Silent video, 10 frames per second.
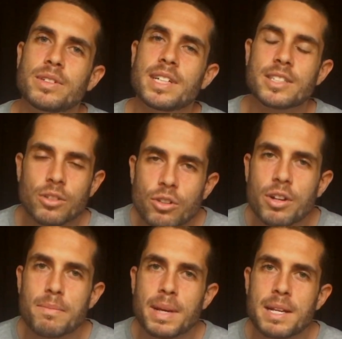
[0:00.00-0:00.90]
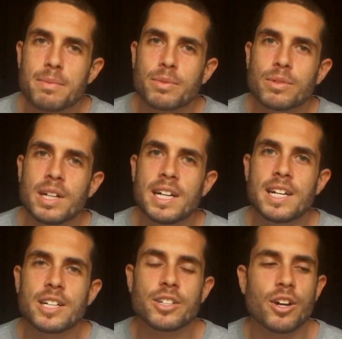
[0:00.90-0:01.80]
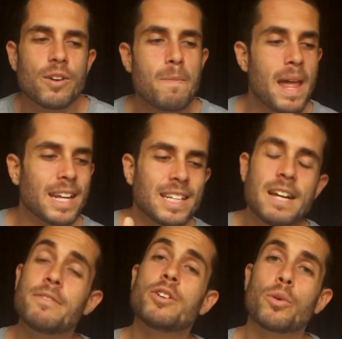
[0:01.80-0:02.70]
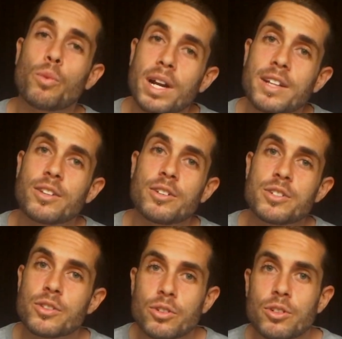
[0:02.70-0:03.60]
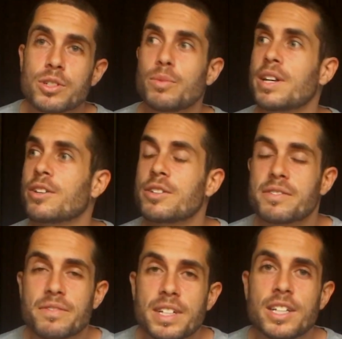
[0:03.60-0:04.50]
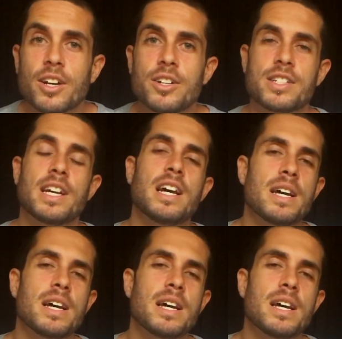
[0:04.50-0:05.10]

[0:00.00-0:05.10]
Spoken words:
That's a lot of people, and you never know, one of those thoughts, one of those videos